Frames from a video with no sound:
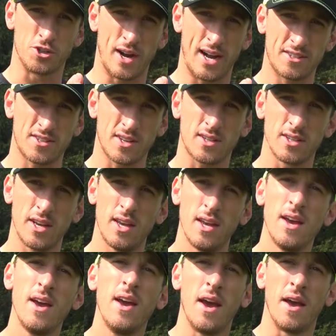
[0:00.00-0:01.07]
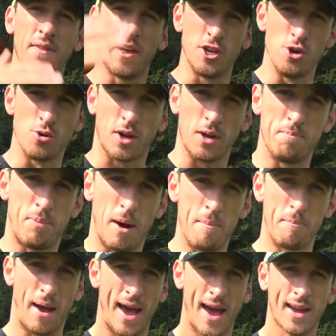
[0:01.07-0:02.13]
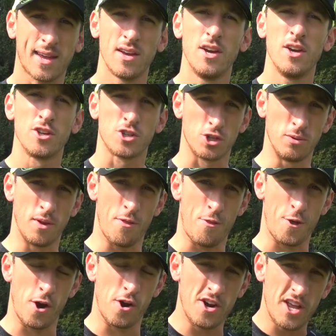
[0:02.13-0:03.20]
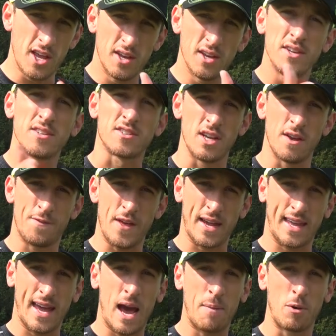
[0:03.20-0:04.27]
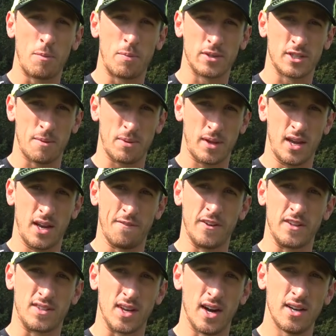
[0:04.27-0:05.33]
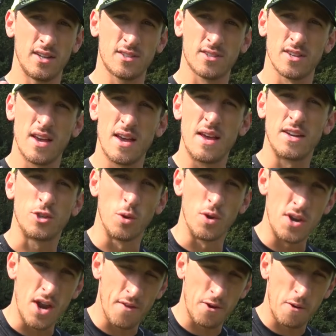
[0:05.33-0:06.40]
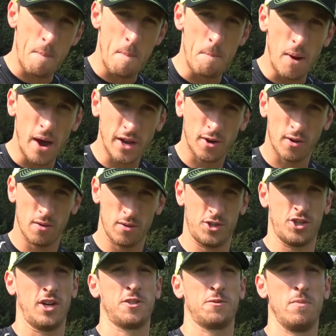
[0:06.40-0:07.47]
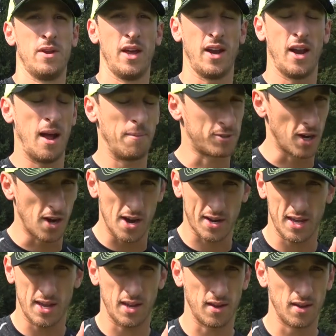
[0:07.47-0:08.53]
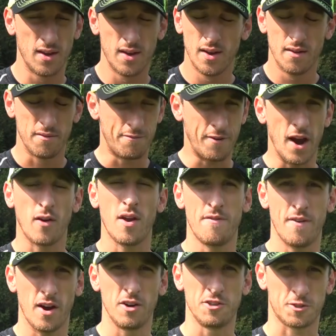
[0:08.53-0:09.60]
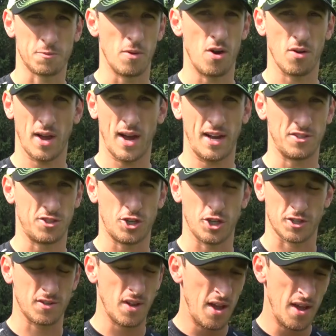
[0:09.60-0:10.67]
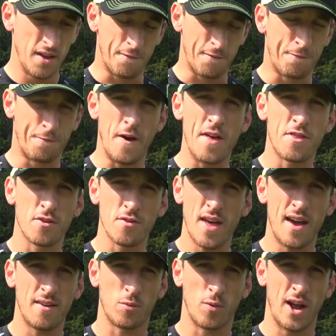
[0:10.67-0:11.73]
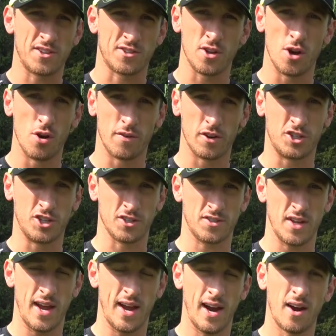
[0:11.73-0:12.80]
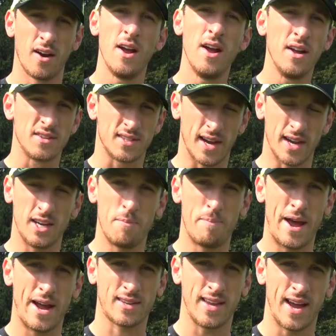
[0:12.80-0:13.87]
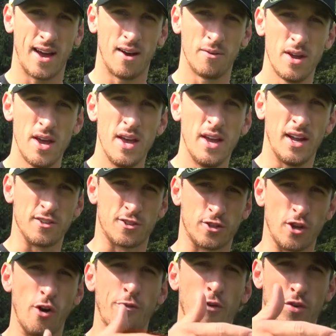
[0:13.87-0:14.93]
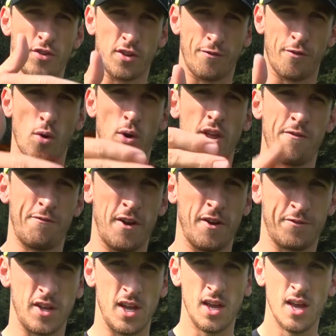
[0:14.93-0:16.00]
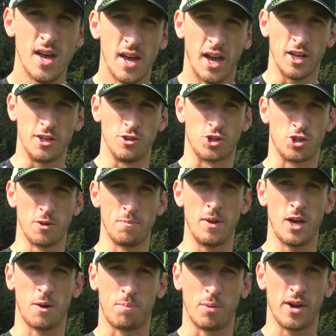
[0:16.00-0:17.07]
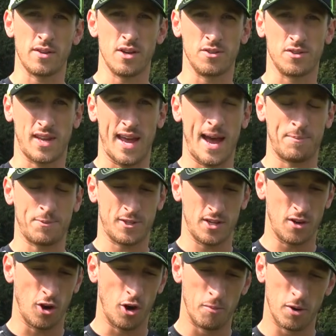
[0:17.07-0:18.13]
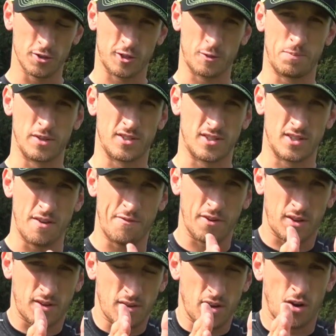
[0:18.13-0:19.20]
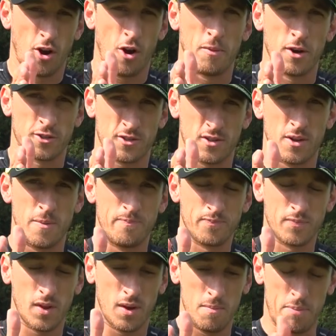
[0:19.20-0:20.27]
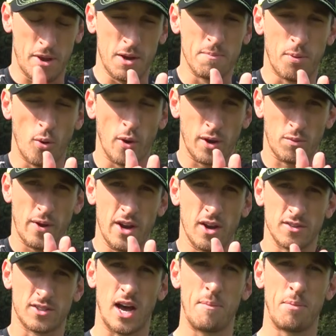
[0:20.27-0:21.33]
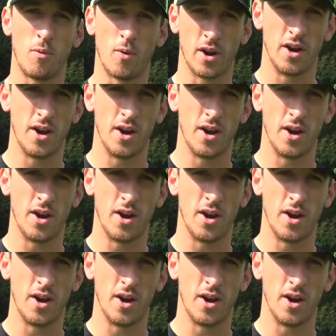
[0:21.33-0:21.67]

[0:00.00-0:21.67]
drastically, and then you can bump back, shoot at 30, see if that gap opens up again. If it does, do another micro adjustment in. And I'm talking very, very small, guys. Just feather that rest over just a hair, tighten it back down, and so forth, the 40, 50, and you should be able to bring those gaps in almost specific, or almost pinpoint right on top of one